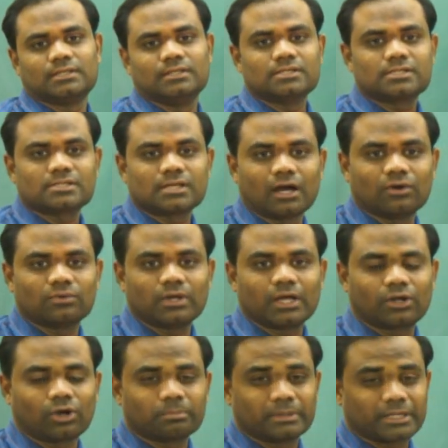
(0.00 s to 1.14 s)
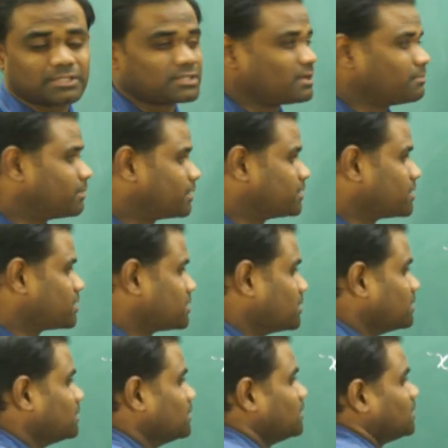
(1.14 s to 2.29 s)
This is how a complex number is
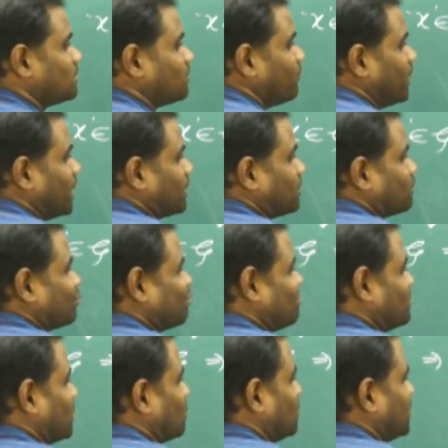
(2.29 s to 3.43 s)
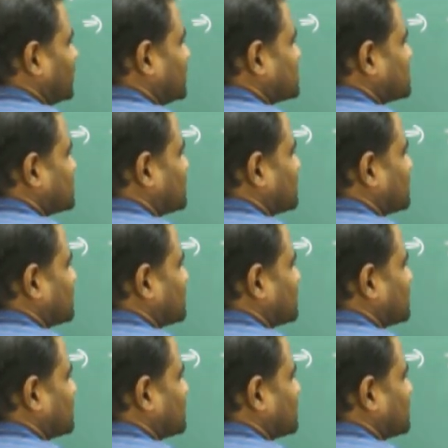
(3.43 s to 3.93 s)
written where the rule is